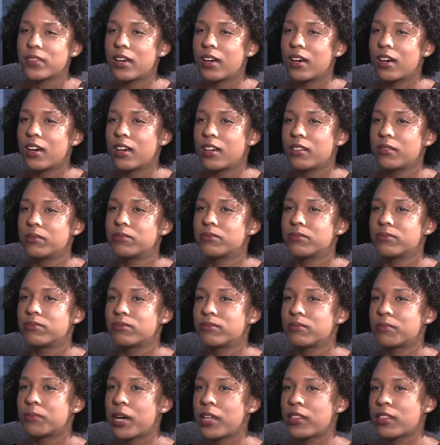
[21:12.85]

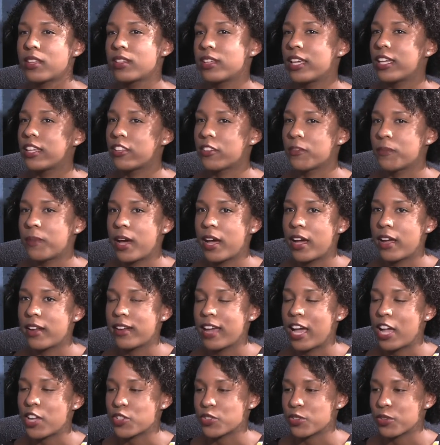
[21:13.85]
about the length of
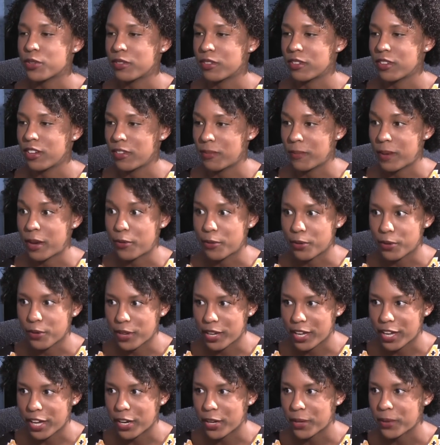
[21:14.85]
my real
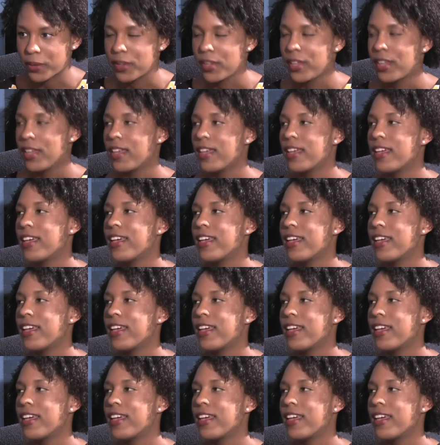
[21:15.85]
hair,